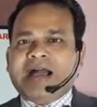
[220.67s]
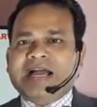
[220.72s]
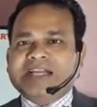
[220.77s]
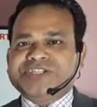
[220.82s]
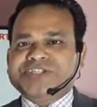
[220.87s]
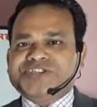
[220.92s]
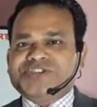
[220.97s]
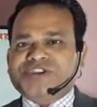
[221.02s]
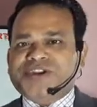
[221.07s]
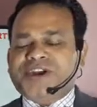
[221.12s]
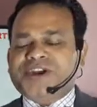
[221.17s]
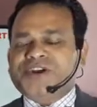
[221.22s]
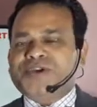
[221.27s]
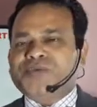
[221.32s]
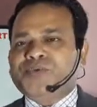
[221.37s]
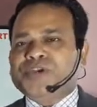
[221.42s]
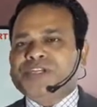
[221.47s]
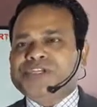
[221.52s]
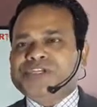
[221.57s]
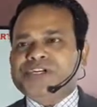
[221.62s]
chart
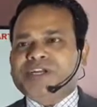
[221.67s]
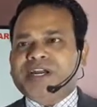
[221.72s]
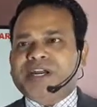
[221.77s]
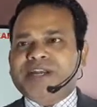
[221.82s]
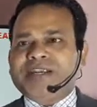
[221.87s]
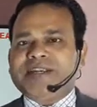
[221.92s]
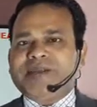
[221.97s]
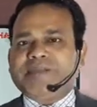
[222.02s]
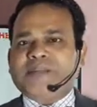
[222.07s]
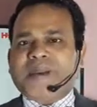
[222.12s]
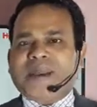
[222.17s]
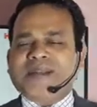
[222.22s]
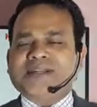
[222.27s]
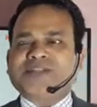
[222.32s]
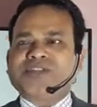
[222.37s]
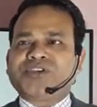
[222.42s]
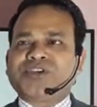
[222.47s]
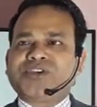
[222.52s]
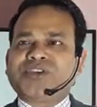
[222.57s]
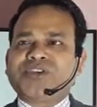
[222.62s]
which
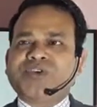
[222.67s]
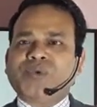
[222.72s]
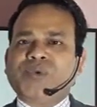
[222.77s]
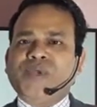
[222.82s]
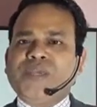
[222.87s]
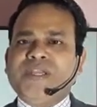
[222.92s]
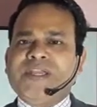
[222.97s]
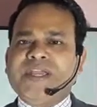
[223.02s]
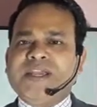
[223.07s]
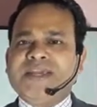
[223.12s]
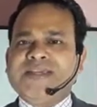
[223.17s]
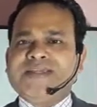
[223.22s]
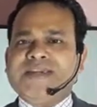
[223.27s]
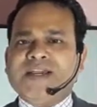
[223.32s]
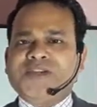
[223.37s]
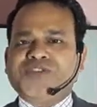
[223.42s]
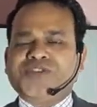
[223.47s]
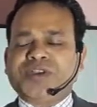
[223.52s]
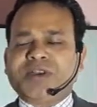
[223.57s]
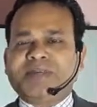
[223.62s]
depends on your age
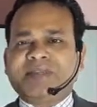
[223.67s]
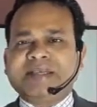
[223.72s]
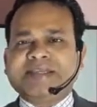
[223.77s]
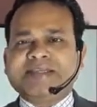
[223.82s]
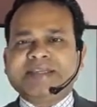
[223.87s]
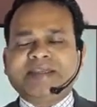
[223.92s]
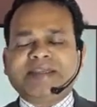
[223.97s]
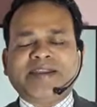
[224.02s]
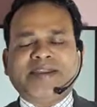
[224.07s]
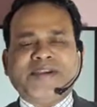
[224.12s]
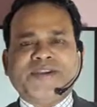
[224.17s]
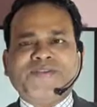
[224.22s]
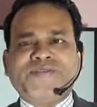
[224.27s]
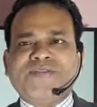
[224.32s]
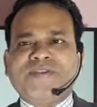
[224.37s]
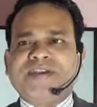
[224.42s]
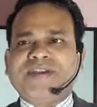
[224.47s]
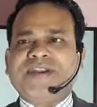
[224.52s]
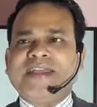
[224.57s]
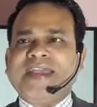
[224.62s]
actually, basically
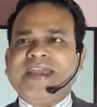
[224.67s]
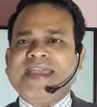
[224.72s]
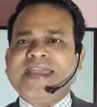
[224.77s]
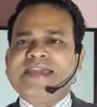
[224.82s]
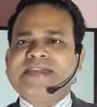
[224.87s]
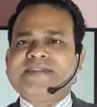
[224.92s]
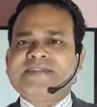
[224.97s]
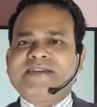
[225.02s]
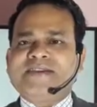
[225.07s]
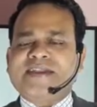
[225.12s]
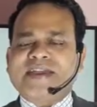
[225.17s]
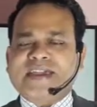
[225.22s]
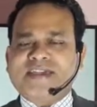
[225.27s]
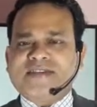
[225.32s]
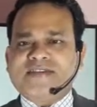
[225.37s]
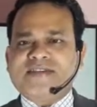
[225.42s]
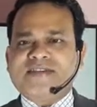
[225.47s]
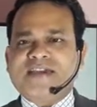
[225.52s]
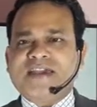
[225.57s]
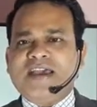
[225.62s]
different age
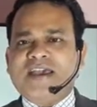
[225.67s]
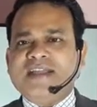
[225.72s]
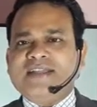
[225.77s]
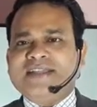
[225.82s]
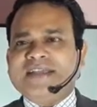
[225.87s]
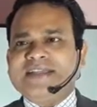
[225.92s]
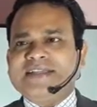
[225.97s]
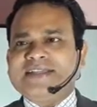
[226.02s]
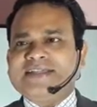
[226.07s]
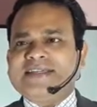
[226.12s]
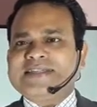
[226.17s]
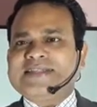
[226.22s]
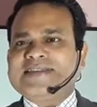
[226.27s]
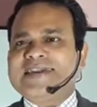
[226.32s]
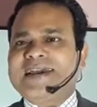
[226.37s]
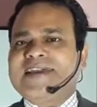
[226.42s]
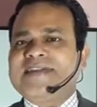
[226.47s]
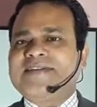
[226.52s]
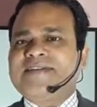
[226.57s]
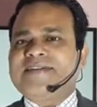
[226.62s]
range. There is a
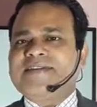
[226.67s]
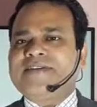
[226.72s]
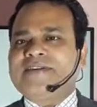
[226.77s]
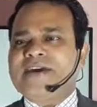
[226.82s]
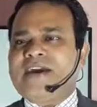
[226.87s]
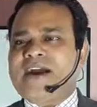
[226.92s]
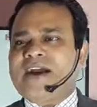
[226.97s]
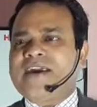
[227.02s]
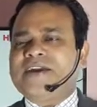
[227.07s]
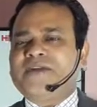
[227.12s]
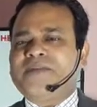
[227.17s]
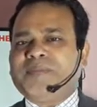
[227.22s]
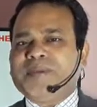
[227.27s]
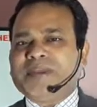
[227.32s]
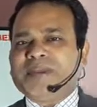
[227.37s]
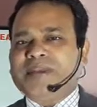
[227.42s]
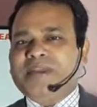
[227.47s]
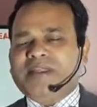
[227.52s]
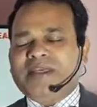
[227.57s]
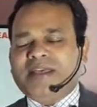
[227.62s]
standard
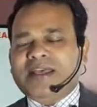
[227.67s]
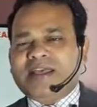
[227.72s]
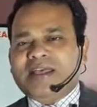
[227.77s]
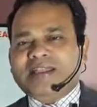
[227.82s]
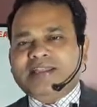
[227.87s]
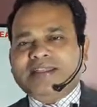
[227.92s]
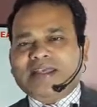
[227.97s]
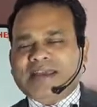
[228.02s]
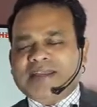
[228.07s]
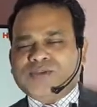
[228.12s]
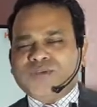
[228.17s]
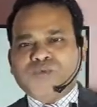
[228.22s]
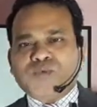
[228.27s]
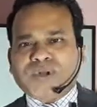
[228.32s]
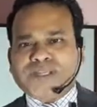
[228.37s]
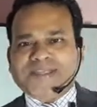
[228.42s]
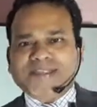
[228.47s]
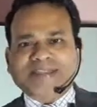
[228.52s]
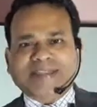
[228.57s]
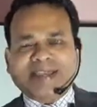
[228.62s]
heartbeat, that is
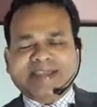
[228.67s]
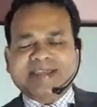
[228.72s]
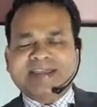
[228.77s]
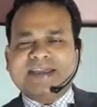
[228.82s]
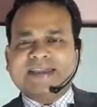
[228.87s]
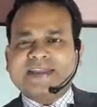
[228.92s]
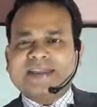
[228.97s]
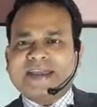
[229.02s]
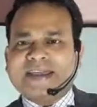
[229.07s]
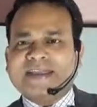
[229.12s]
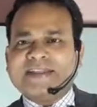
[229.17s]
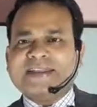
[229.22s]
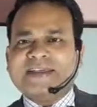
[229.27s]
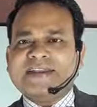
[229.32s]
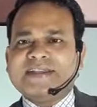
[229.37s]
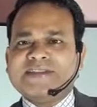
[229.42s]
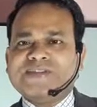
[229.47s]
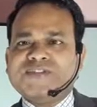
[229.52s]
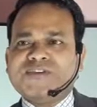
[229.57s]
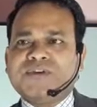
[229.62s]
one side, and another
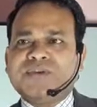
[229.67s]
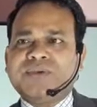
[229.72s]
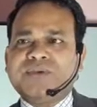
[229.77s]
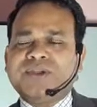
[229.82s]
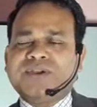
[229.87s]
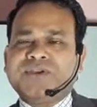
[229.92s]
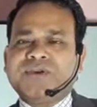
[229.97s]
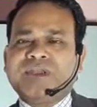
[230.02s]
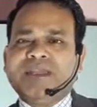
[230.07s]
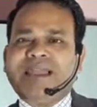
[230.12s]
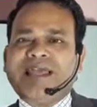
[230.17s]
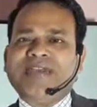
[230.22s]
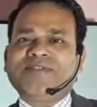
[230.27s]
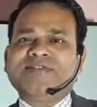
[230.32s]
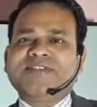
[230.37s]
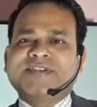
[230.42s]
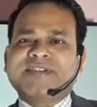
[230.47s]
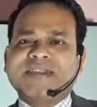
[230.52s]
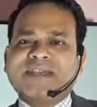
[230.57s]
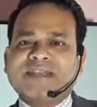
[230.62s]
is your
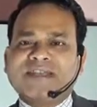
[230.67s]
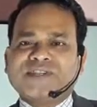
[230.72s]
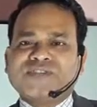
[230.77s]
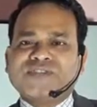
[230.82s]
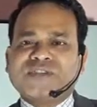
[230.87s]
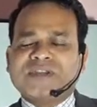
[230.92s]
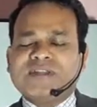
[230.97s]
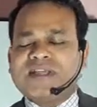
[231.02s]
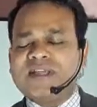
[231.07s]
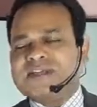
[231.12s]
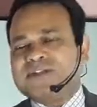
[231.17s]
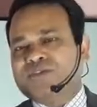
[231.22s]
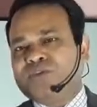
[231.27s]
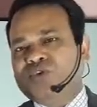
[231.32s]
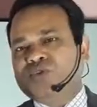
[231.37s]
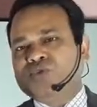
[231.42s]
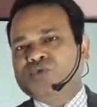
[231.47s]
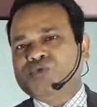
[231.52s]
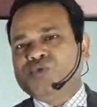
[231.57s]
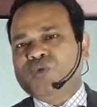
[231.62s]
lifestyle actually, like
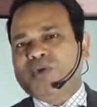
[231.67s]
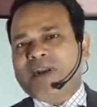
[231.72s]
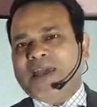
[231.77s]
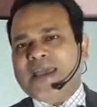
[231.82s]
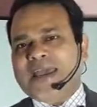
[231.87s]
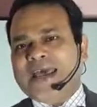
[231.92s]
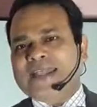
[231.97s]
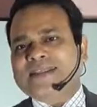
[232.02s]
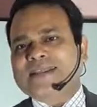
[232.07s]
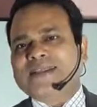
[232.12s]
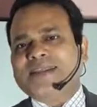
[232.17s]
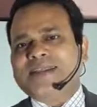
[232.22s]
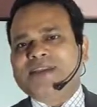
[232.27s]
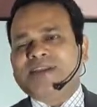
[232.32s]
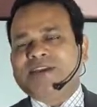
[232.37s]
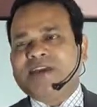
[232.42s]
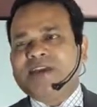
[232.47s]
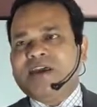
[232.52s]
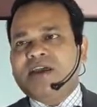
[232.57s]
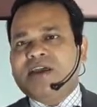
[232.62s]
those who are
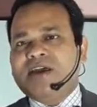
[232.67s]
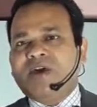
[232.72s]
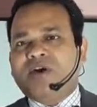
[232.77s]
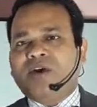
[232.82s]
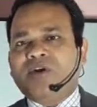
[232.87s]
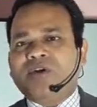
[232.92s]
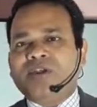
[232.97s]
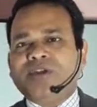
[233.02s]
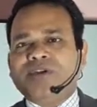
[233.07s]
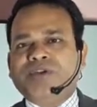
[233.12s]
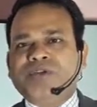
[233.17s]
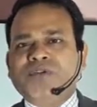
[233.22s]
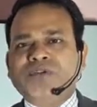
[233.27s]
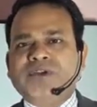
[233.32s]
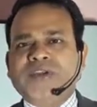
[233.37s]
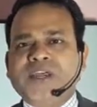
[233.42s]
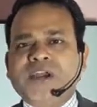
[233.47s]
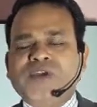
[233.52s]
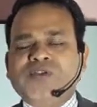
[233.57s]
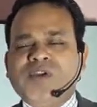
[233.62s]
athlete or
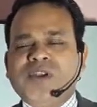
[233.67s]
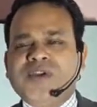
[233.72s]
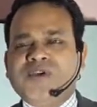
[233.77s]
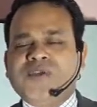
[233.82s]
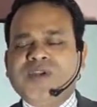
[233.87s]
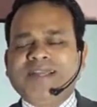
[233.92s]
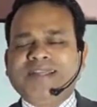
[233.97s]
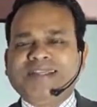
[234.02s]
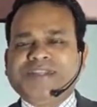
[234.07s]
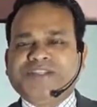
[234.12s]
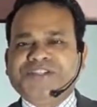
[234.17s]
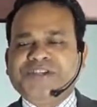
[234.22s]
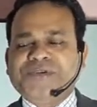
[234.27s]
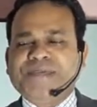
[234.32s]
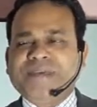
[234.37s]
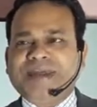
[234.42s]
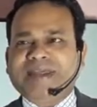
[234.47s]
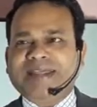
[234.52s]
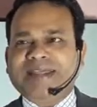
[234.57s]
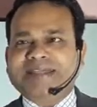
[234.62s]
regular doing
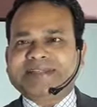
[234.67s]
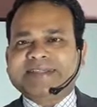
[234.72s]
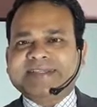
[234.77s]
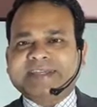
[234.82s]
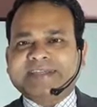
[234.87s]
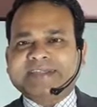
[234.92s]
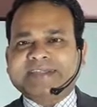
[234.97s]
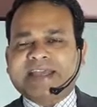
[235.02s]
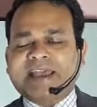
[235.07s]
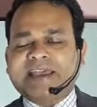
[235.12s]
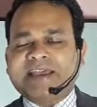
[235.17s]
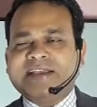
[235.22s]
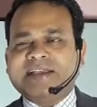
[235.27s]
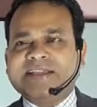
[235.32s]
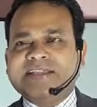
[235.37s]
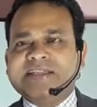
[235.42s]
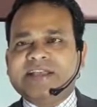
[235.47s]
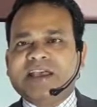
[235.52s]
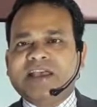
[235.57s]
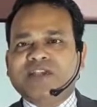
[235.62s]
gym and
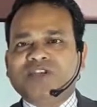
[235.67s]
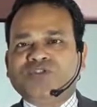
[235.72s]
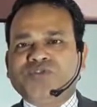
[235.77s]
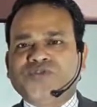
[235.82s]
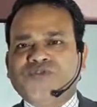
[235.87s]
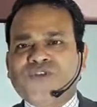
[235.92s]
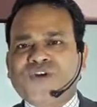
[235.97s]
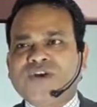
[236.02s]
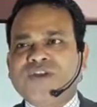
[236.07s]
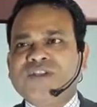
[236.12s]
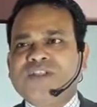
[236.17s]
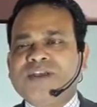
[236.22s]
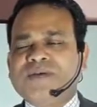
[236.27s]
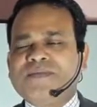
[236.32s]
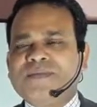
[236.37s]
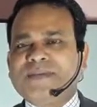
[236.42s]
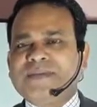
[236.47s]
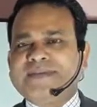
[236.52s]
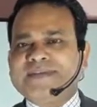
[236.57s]
exercise. So for them,